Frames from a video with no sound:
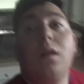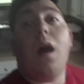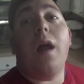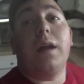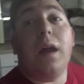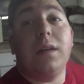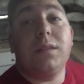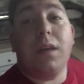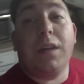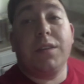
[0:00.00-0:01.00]
Alright
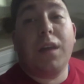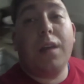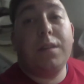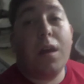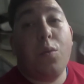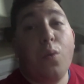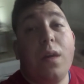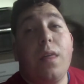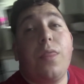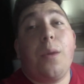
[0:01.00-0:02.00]
guys, I just got done
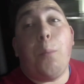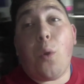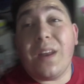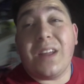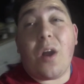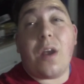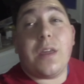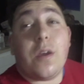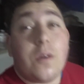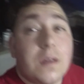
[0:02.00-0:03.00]
with morning
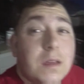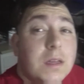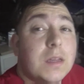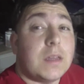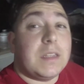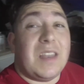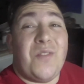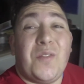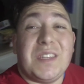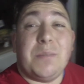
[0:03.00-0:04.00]
cardio. Did
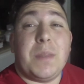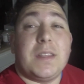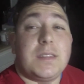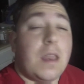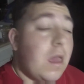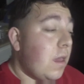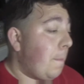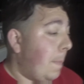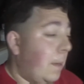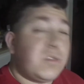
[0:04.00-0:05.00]
15 minutes today.
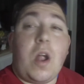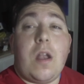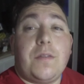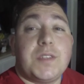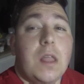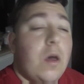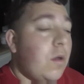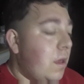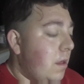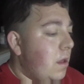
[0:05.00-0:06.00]
I'm starting off
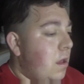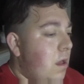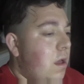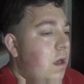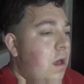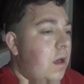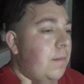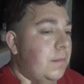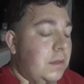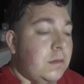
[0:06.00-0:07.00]
slow.
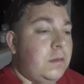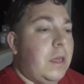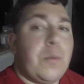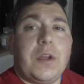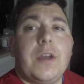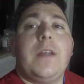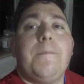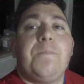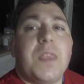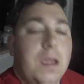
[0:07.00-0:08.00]
Um, it went good.
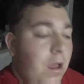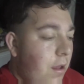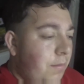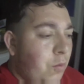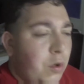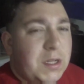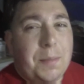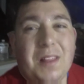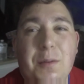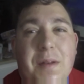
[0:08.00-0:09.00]
Um, worked
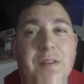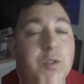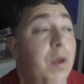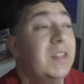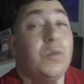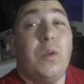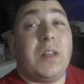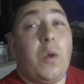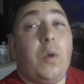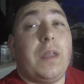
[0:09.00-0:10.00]
up a little bit of a sweat. It's really
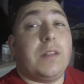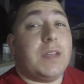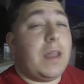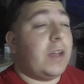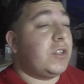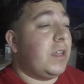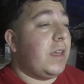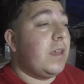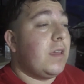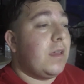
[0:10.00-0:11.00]
cold outside, actually.
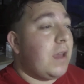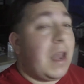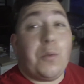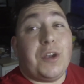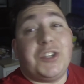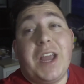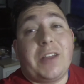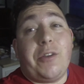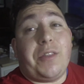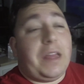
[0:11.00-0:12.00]
I didn't wear a jacket
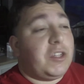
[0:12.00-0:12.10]
or anything.